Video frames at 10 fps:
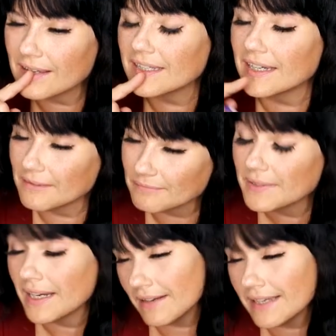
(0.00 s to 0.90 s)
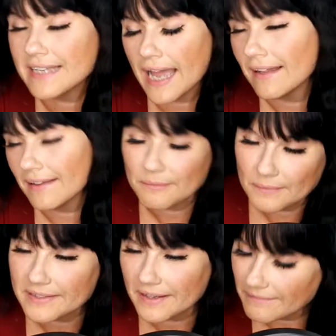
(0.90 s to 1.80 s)
yeah, exactly.
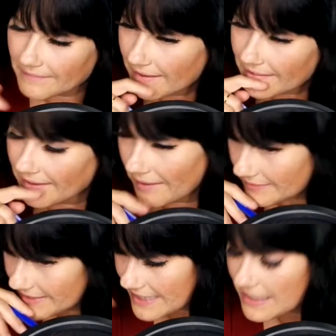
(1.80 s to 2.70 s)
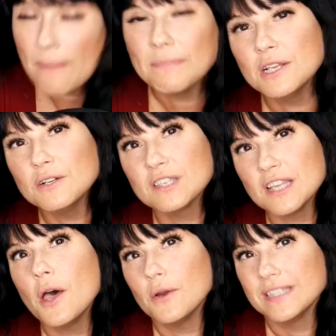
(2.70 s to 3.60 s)
So it takes. I'm a little
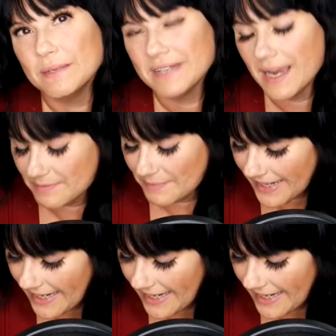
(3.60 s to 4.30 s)
slow sometimes, but I